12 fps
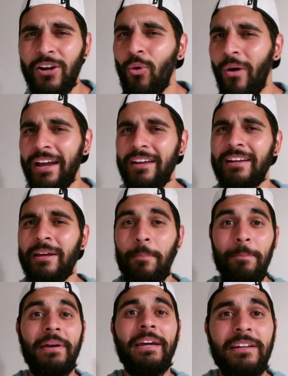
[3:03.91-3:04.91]
quite a
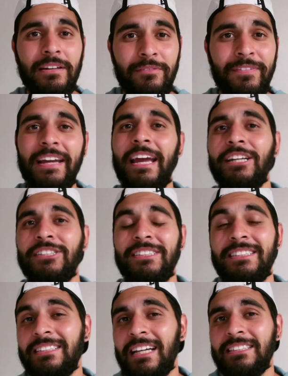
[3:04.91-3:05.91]
big
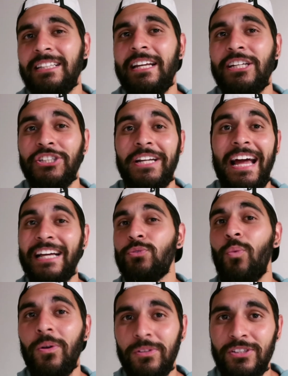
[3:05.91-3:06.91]
vacation destination as
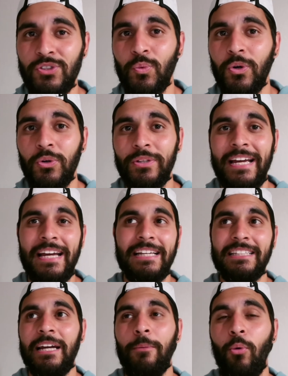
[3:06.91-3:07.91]
Walt Disney World. It's
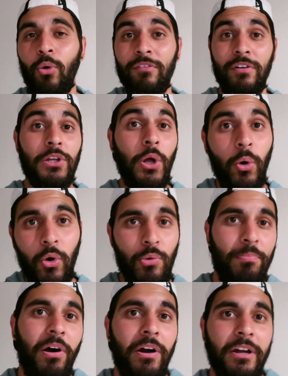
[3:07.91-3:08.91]
like more of a local
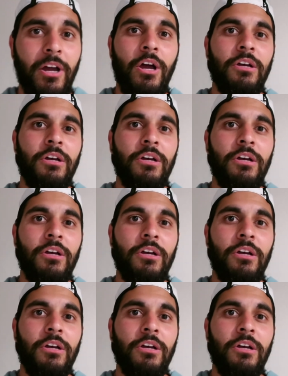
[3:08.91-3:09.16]
park.